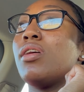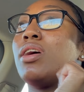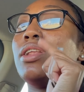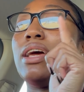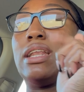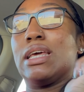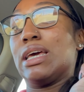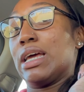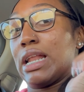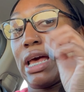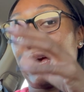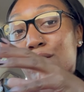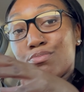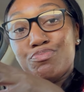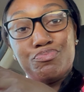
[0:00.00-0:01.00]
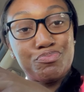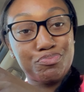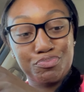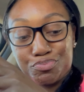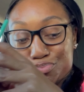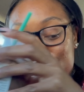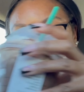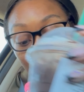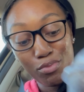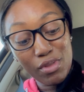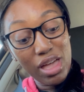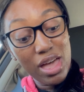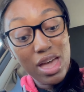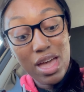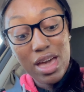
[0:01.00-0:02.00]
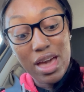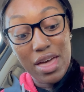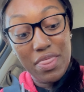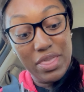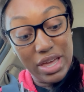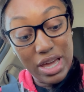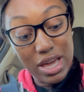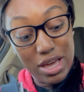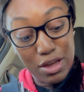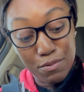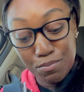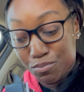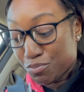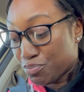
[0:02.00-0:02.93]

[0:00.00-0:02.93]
They did that. And then